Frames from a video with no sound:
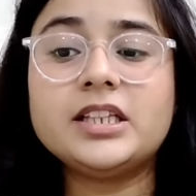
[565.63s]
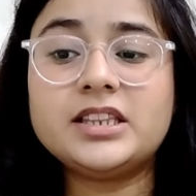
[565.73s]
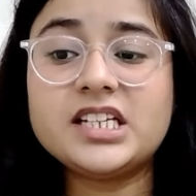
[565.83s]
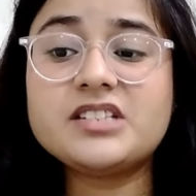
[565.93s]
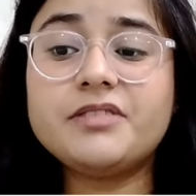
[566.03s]

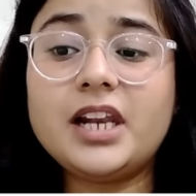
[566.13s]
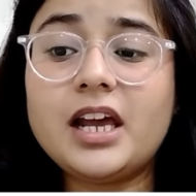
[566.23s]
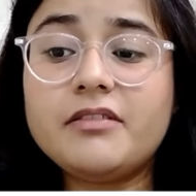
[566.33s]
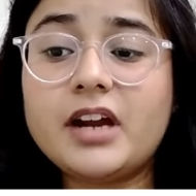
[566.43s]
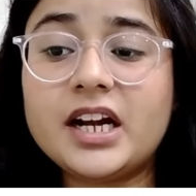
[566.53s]
These will
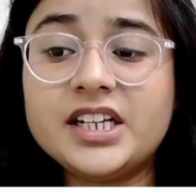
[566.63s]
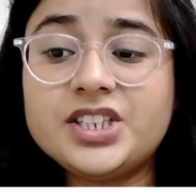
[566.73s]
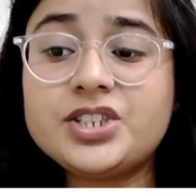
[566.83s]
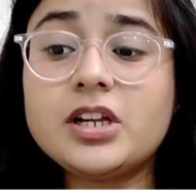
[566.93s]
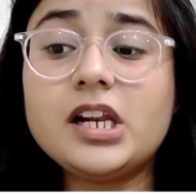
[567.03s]
have
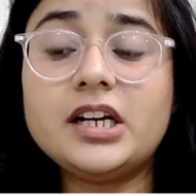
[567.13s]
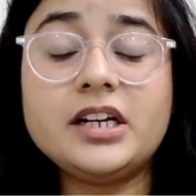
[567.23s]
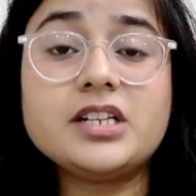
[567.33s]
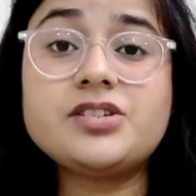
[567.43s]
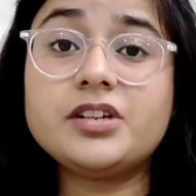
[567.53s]
additional
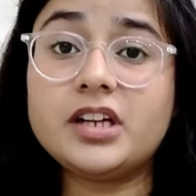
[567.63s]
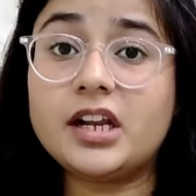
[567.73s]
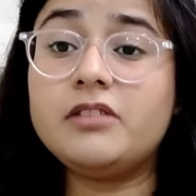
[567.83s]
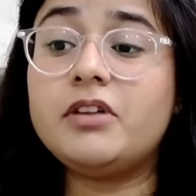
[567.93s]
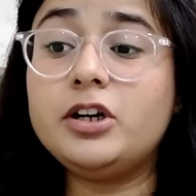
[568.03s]
industry
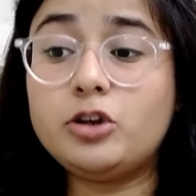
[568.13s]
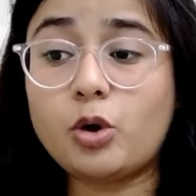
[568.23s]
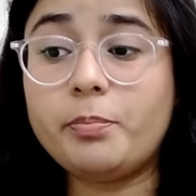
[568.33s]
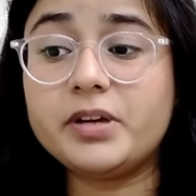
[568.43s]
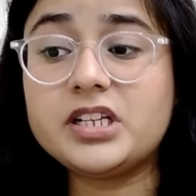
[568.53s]
relevant
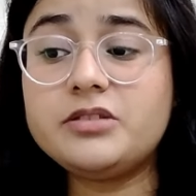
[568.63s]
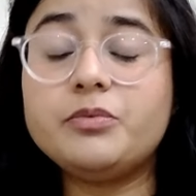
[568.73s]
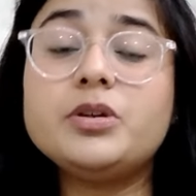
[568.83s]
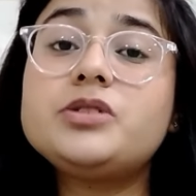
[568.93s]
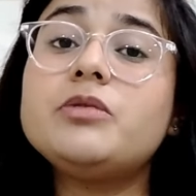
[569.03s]
topics
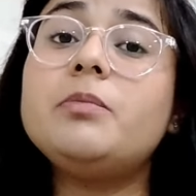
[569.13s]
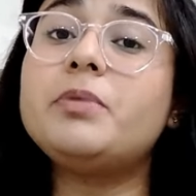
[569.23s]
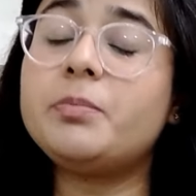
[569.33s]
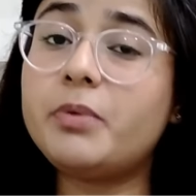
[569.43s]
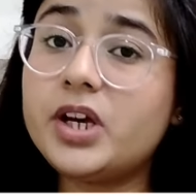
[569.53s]
which will
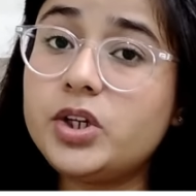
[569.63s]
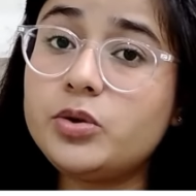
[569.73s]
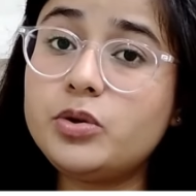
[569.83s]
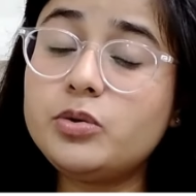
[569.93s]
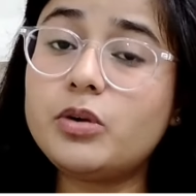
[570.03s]
prepare
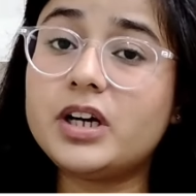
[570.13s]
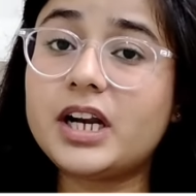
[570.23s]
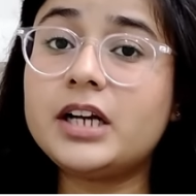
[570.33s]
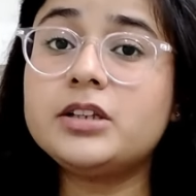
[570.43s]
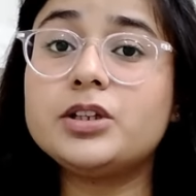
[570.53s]
you to
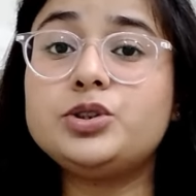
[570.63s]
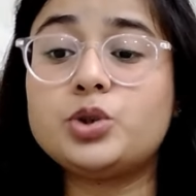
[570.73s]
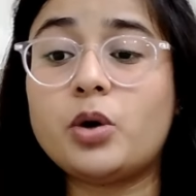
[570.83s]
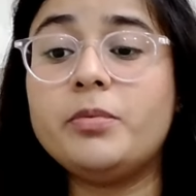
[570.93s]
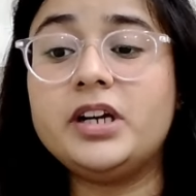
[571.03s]
attend the
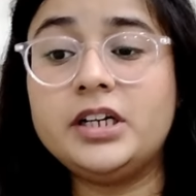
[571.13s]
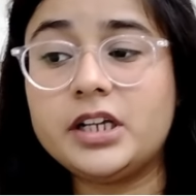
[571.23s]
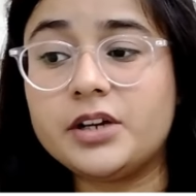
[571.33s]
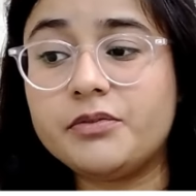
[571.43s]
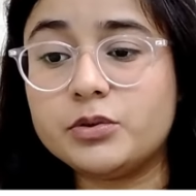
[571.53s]
job
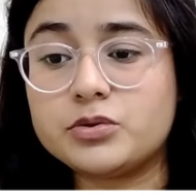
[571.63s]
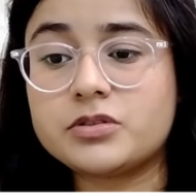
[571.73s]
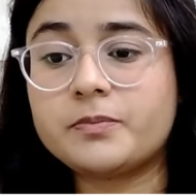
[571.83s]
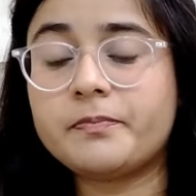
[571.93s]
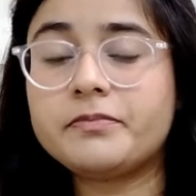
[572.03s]
interviews.